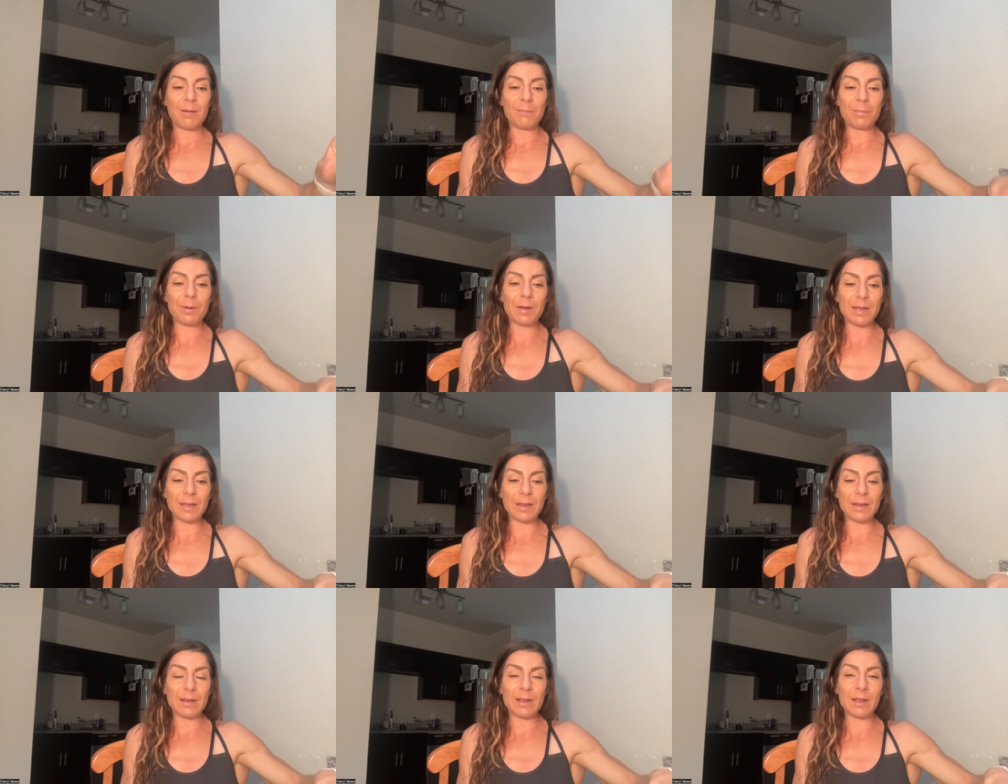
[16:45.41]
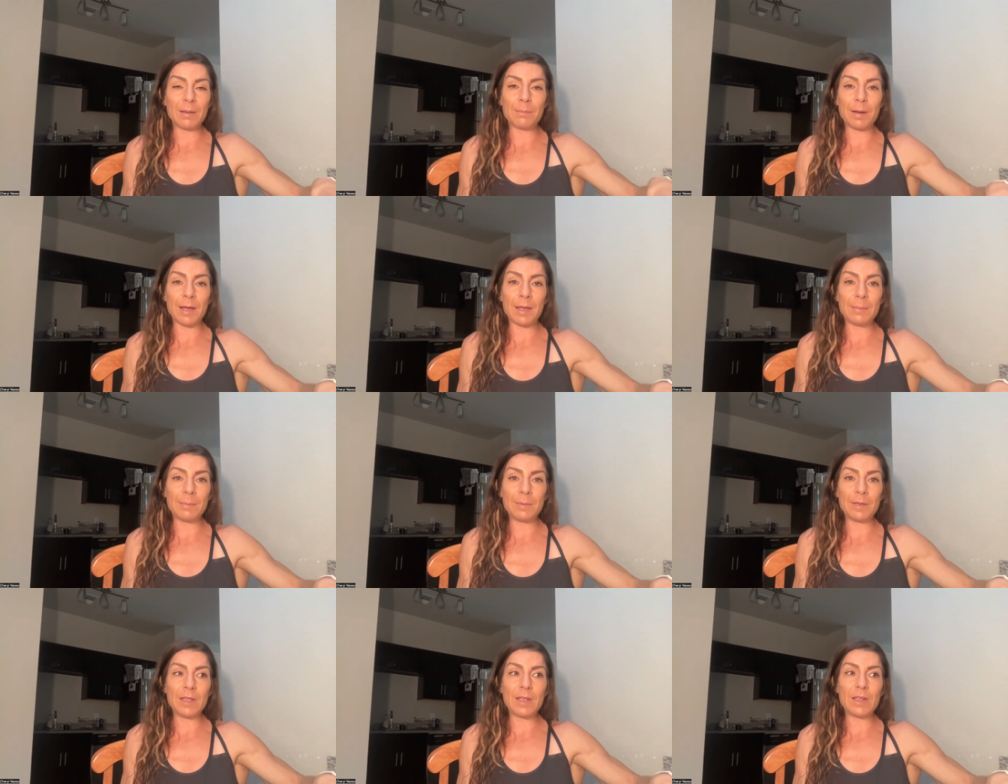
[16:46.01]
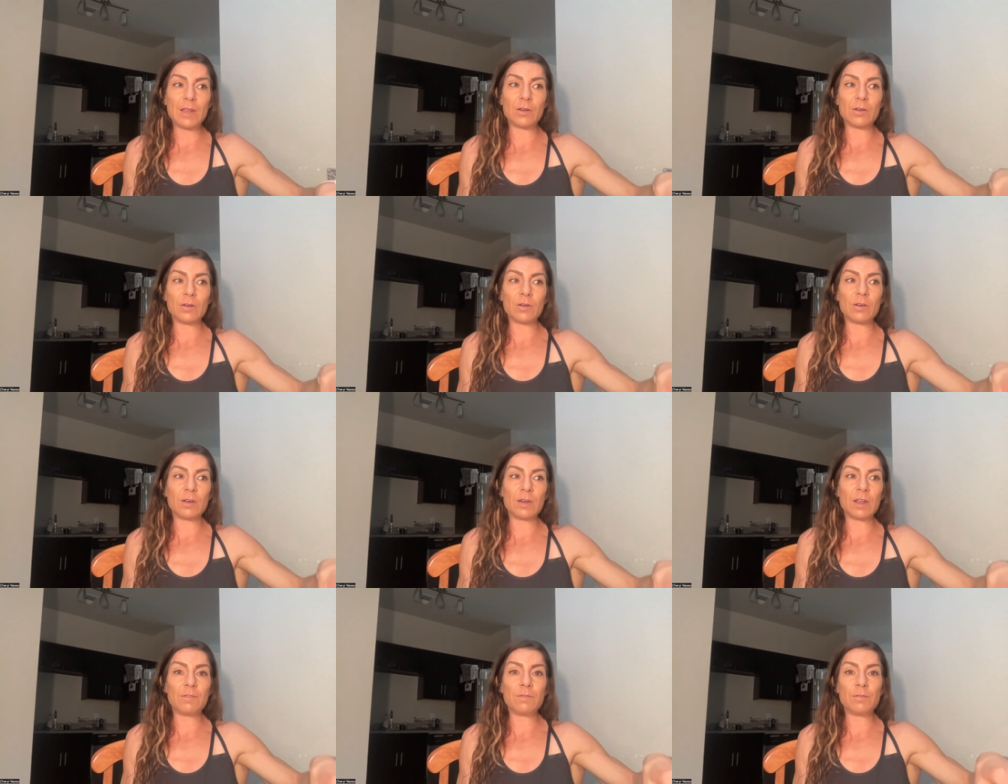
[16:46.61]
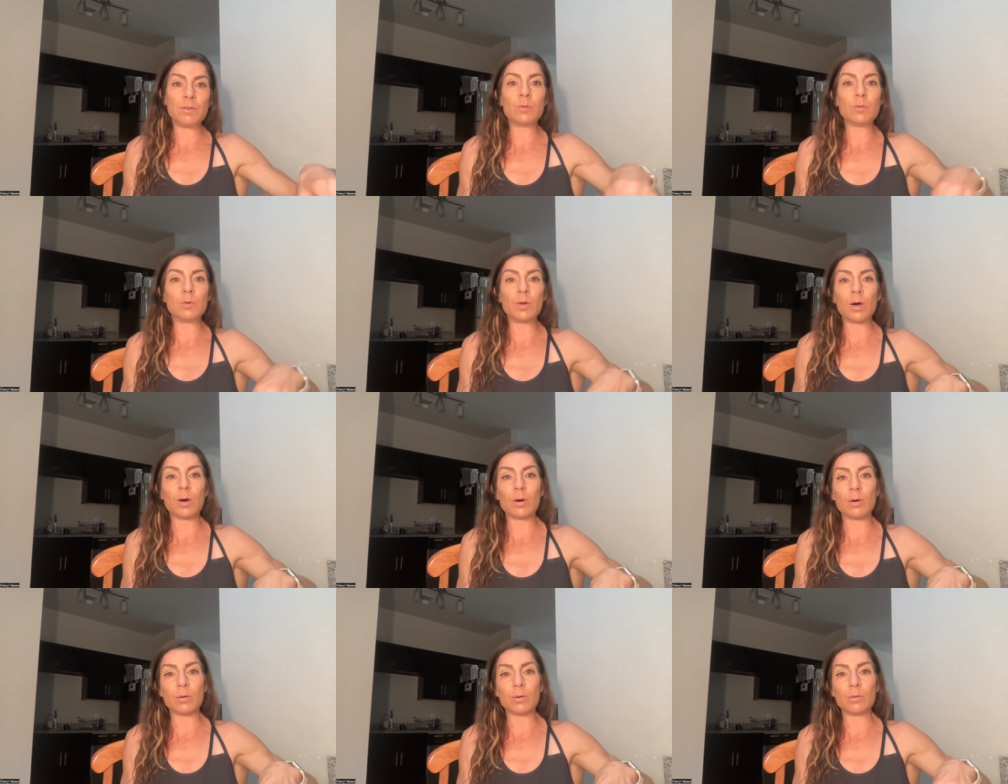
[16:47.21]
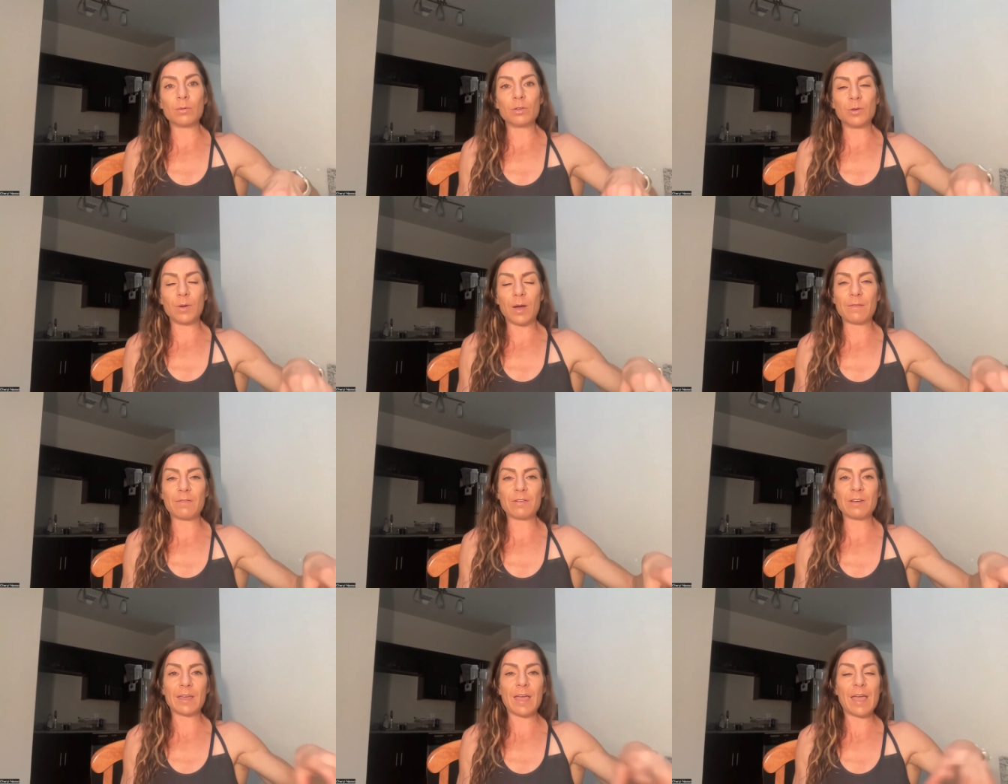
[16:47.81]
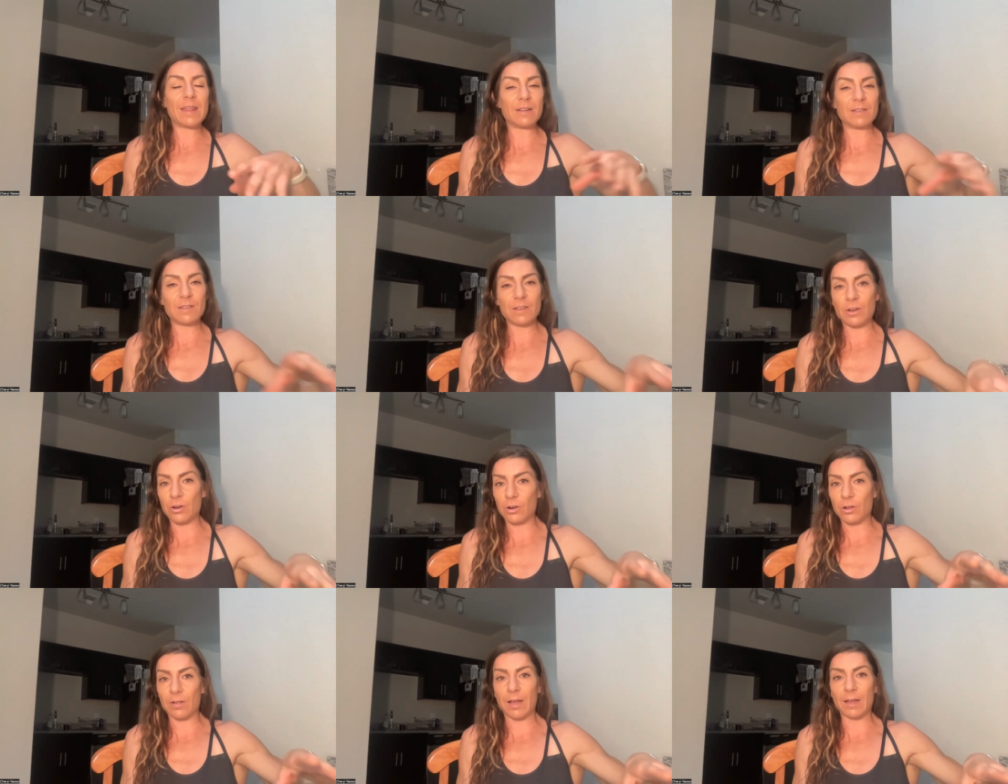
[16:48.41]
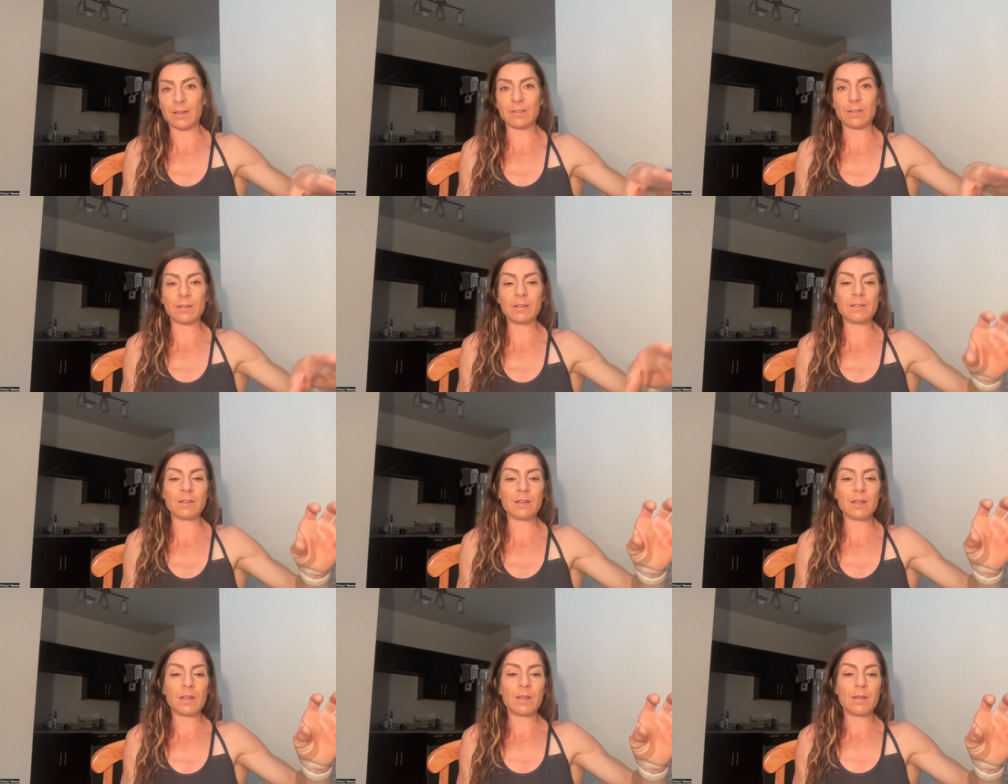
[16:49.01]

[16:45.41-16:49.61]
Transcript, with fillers: But it might be, if you know you have a cadence in your classes,